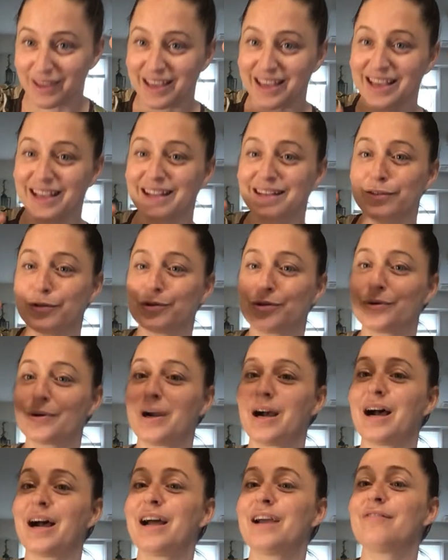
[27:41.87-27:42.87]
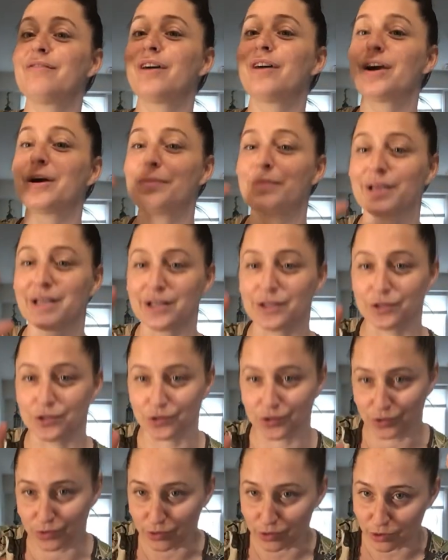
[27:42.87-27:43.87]
Into a high vibe,
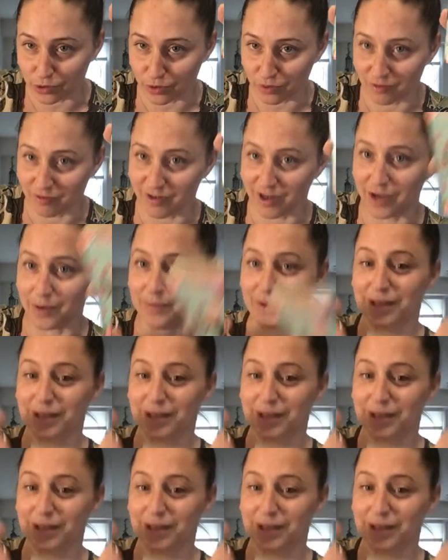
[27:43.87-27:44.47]
into a low vibe,